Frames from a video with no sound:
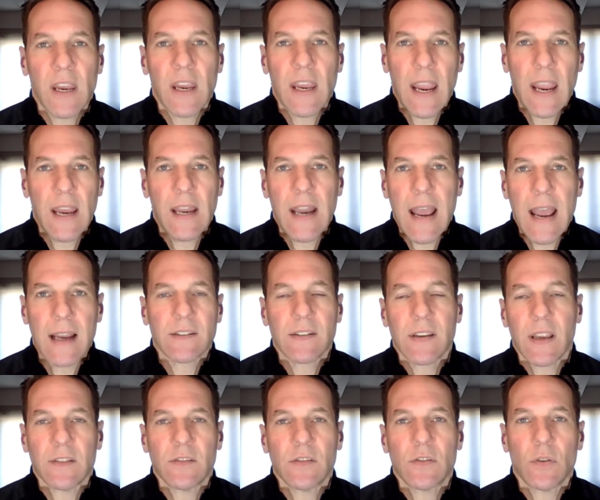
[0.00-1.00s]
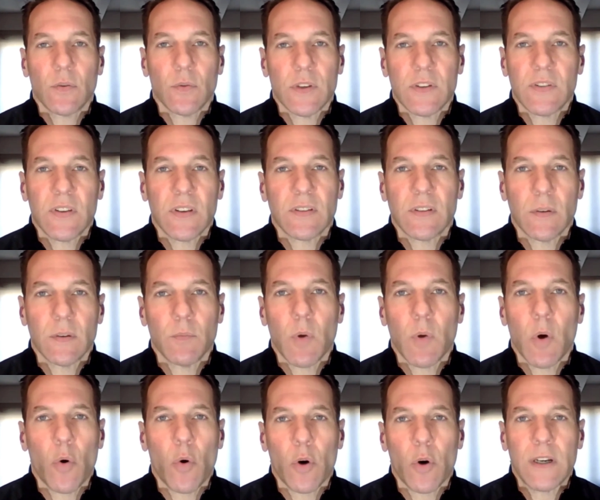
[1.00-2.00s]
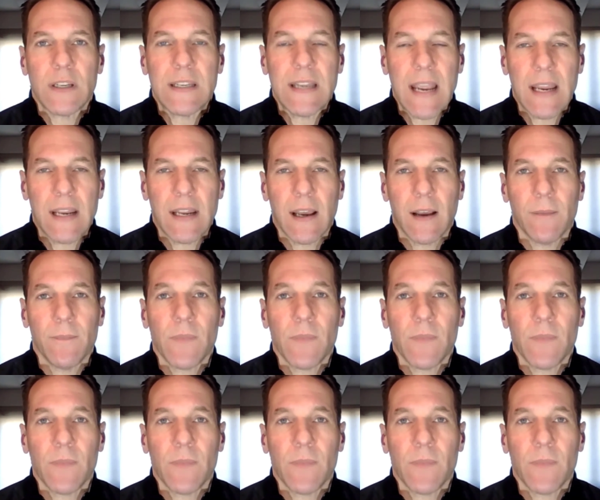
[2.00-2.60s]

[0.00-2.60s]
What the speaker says: gain access to a system or data.